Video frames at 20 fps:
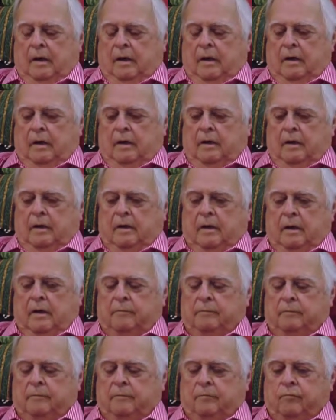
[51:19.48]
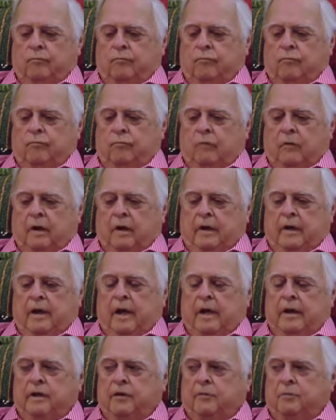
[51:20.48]
in uh,
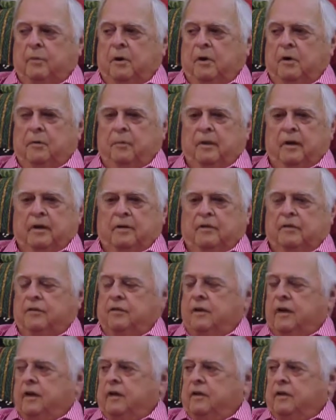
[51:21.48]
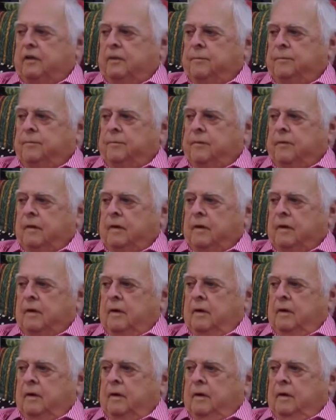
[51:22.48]
Gettysburg, Pennsylvania
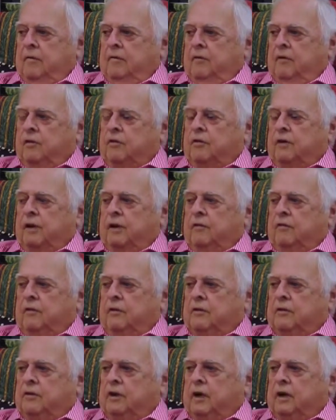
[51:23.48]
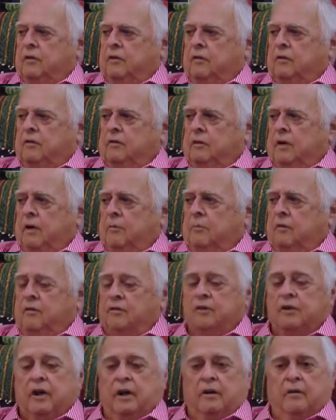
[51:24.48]
for several number
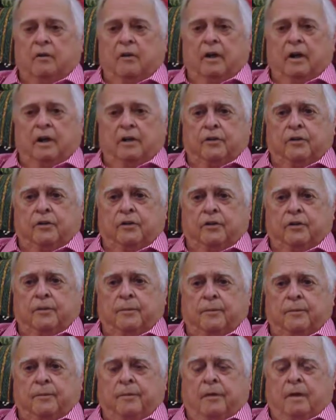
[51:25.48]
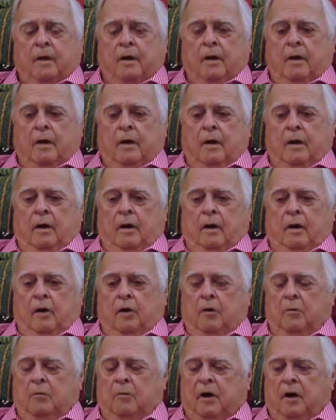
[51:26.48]
of generations.
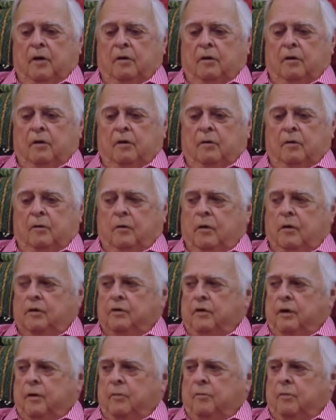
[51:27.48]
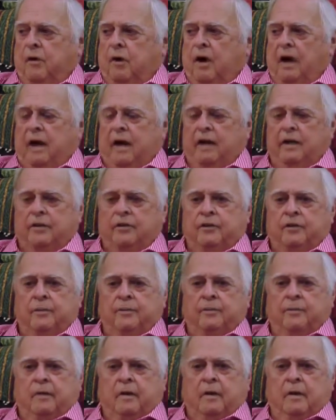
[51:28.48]
Her mother was a Price
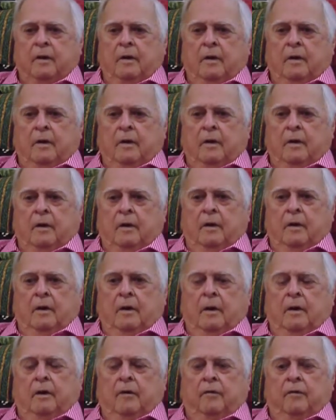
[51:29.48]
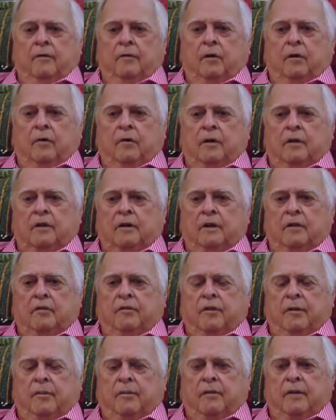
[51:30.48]
of, originally
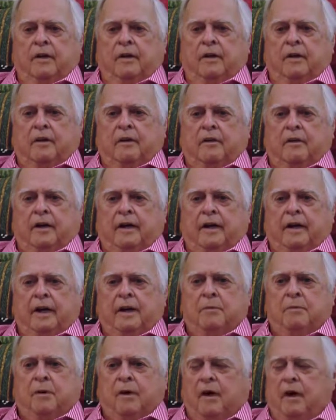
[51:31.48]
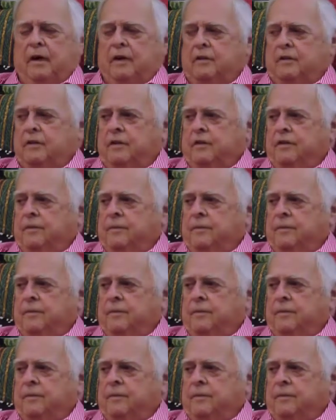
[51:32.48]
from the Kentucky Prices.